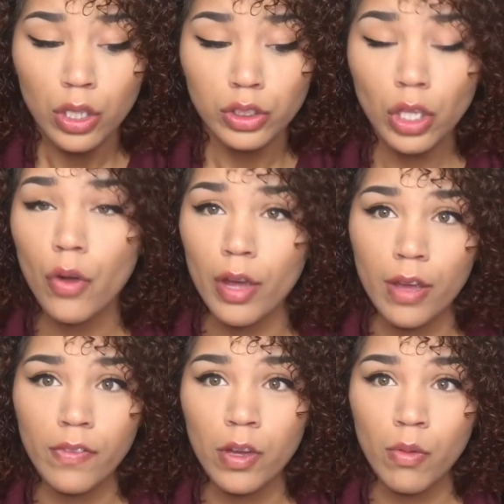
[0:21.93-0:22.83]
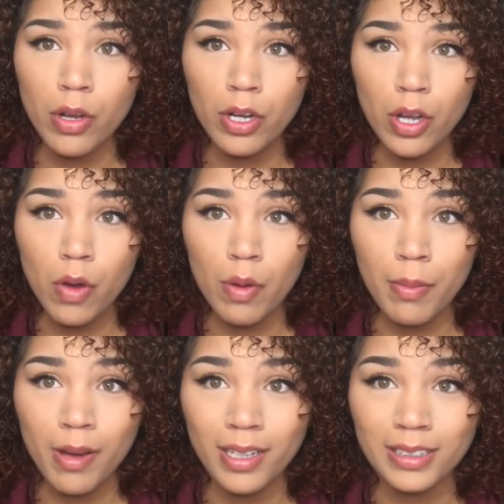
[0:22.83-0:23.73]
So if you want to know what
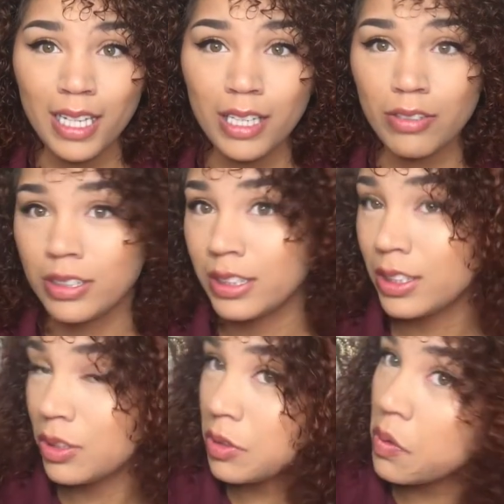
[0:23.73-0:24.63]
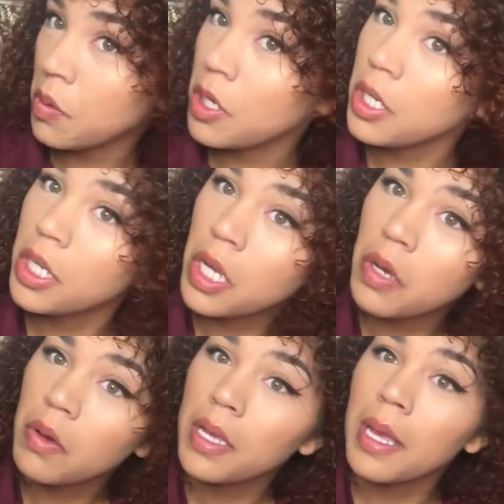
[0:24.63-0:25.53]
products I use to, you
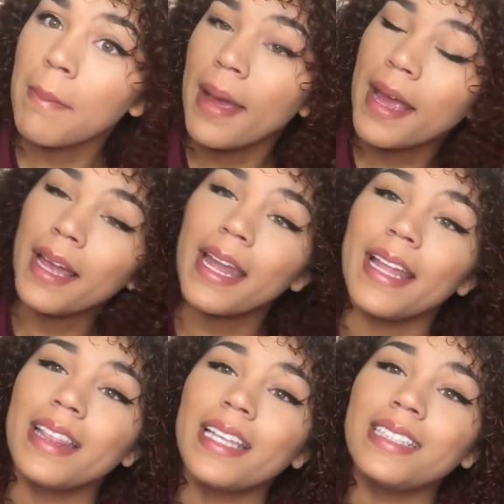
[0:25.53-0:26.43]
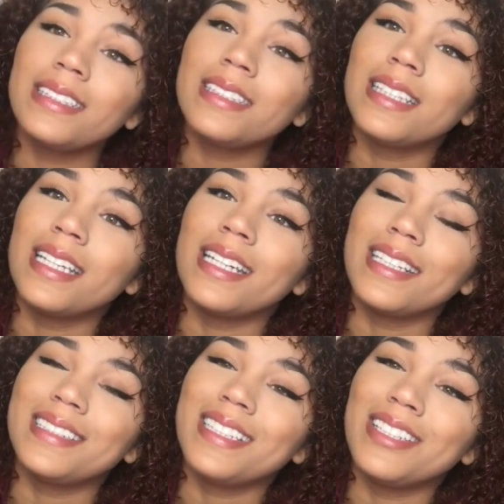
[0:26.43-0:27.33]
know, get my hair like this, then
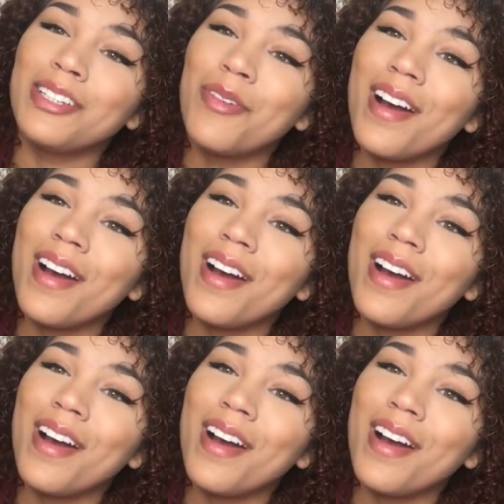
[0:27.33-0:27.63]
continue to